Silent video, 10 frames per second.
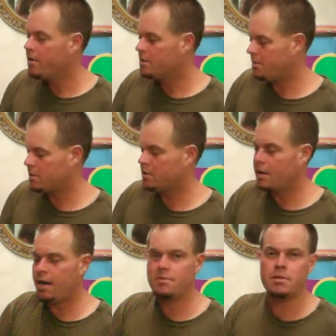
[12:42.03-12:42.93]

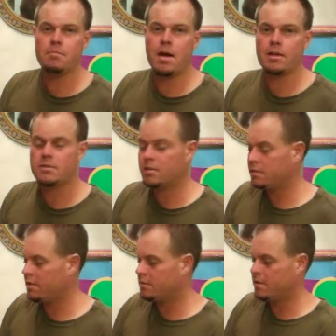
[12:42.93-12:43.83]
especially after the master
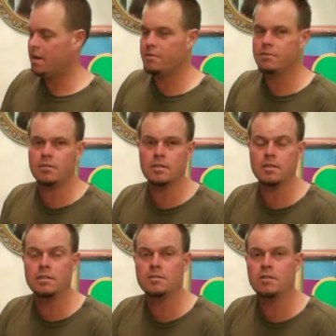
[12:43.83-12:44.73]
cleanse, I have
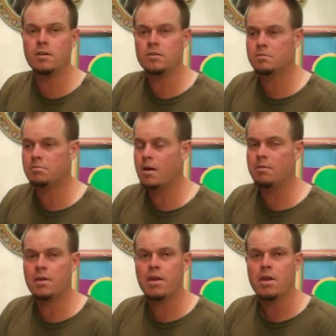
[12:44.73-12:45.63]
released stones
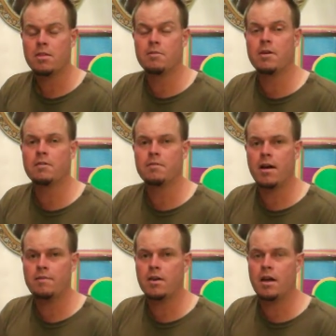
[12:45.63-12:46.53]
probably 3 or
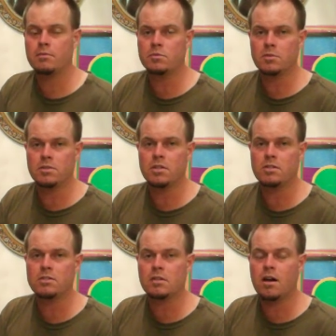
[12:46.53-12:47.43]
5 times with
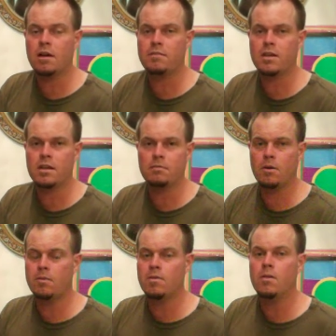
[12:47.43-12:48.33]
just the coffee
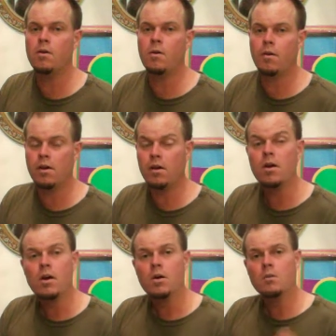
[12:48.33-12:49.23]
enema with no oil,
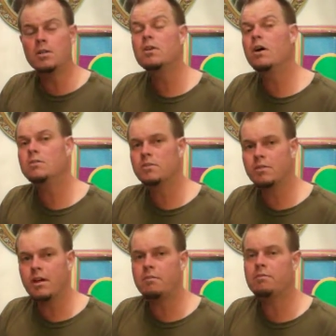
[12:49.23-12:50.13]
which also
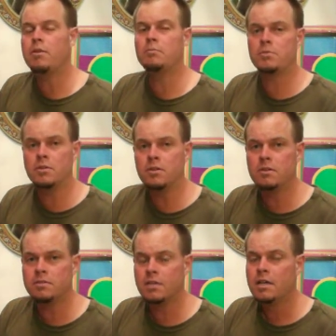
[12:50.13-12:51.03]
therefore proves